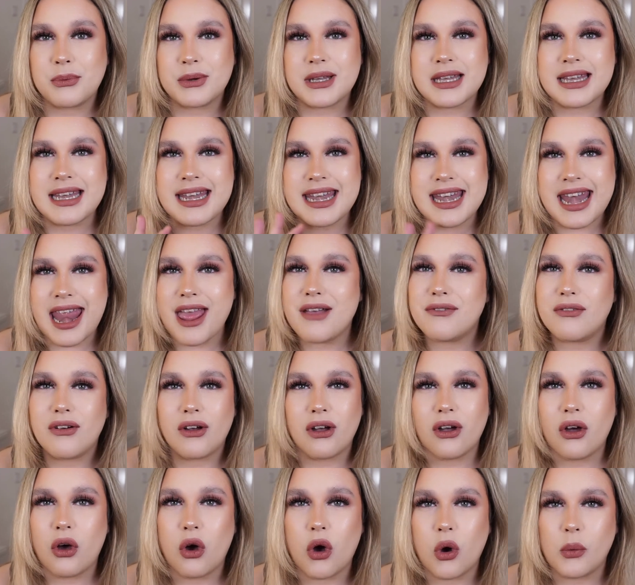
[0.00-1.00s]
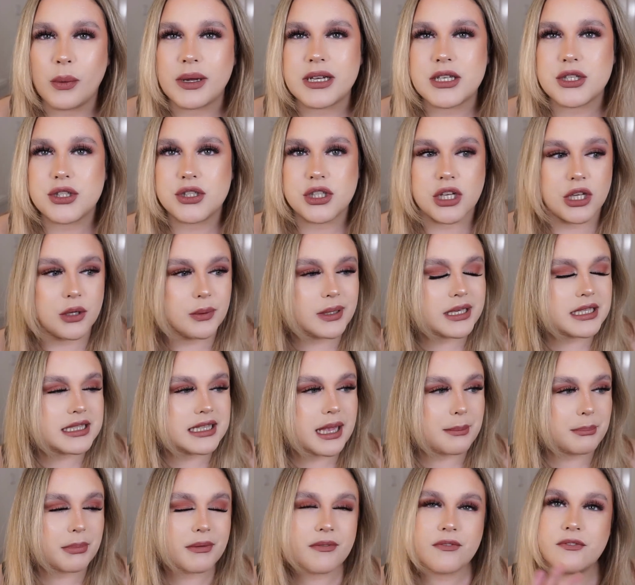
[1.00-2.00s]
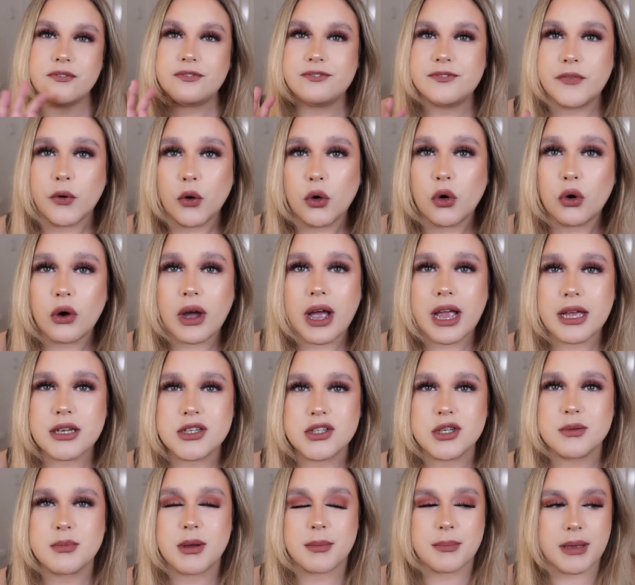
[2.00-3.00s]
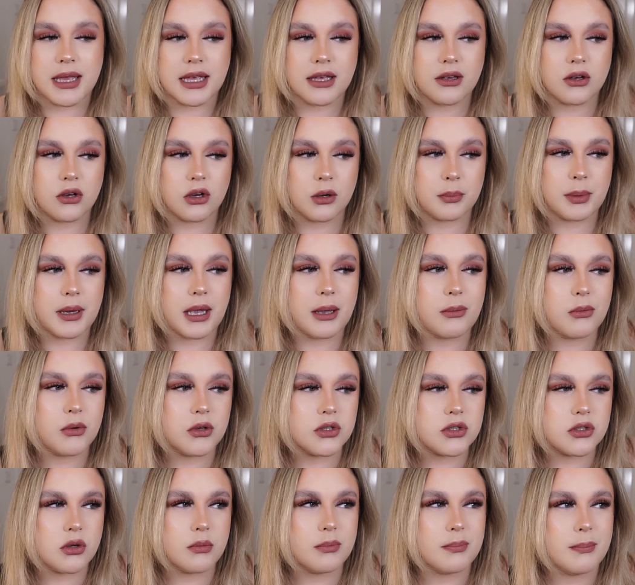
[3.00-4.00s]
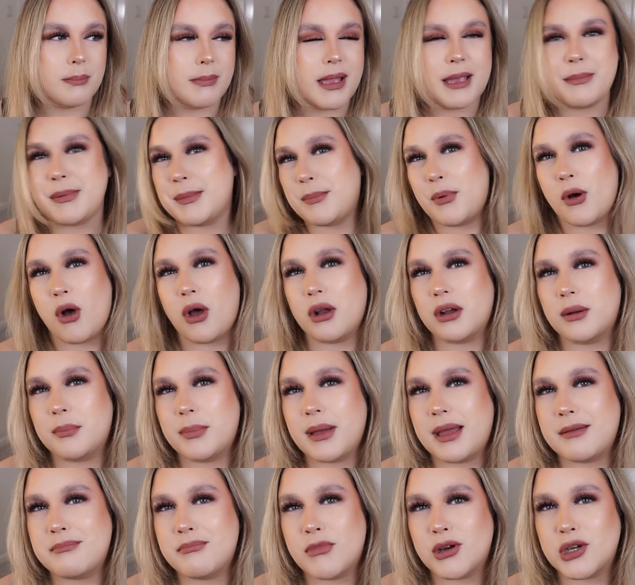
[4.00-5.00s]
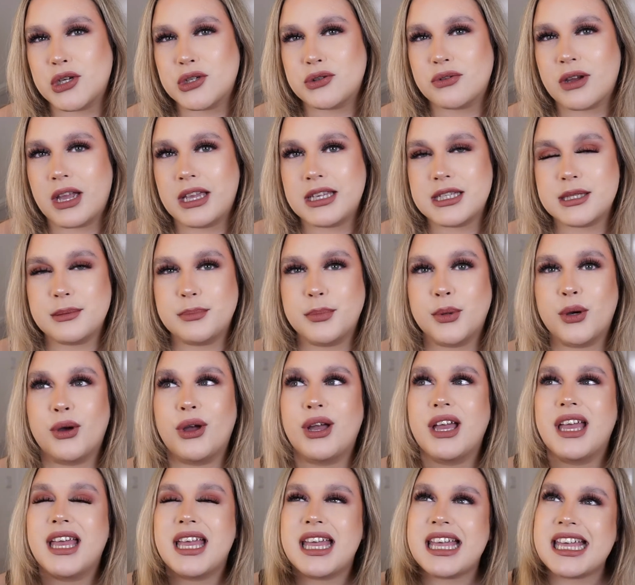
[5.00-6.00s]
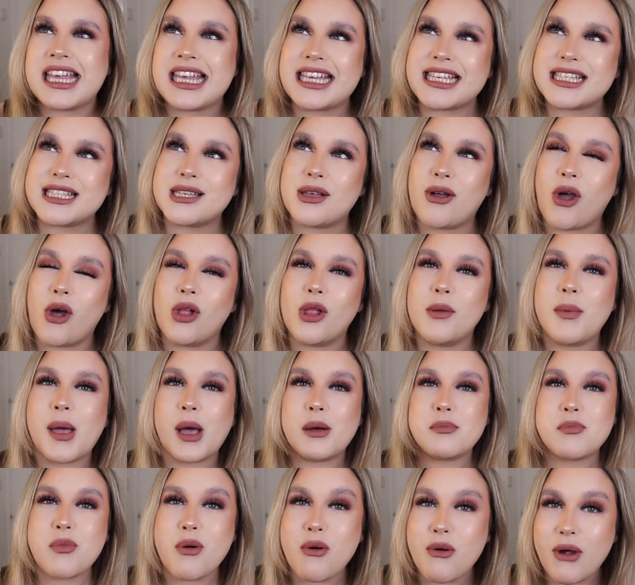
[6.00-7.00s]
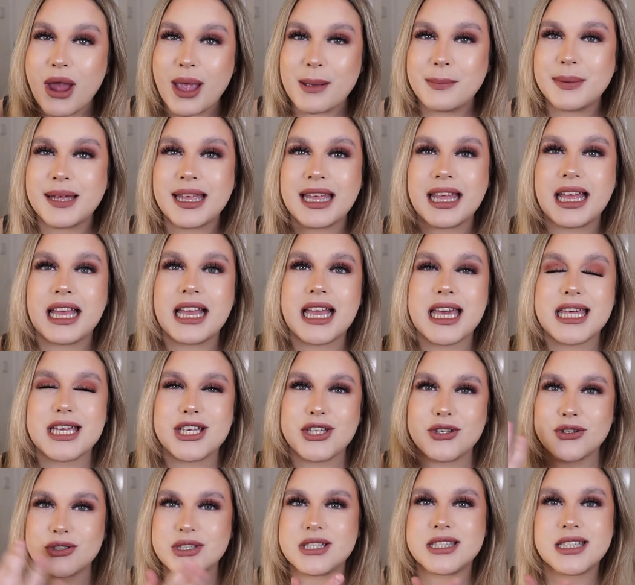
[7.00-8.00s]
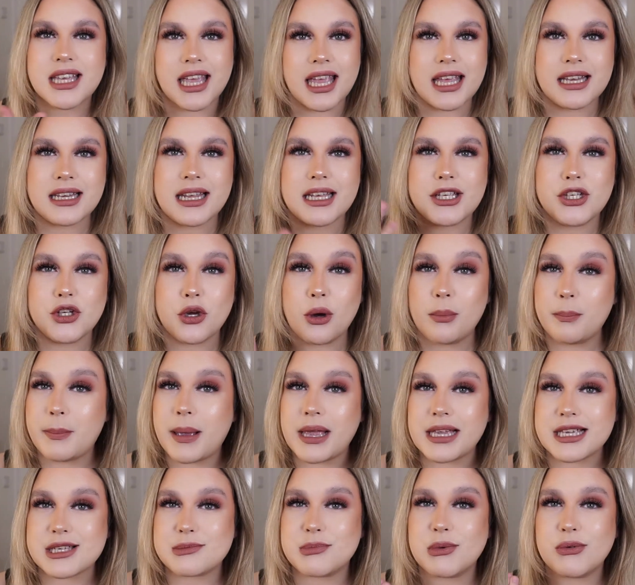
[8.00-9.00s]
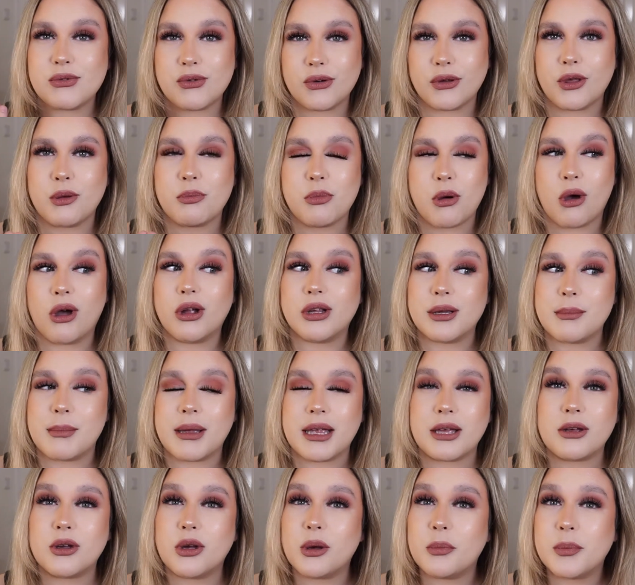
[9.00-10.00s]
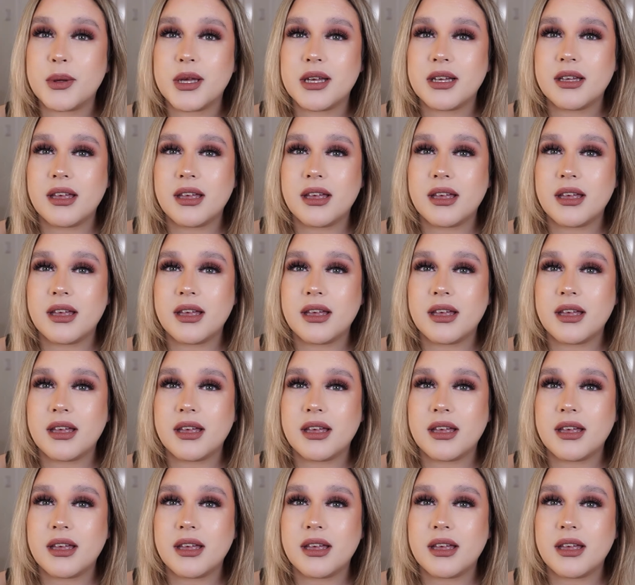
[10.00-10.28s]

would never always do is that before I do my makeup, I would maybe put on a bit of moisturizer, but it's all about prepping your skin and your base before you put on your makeup,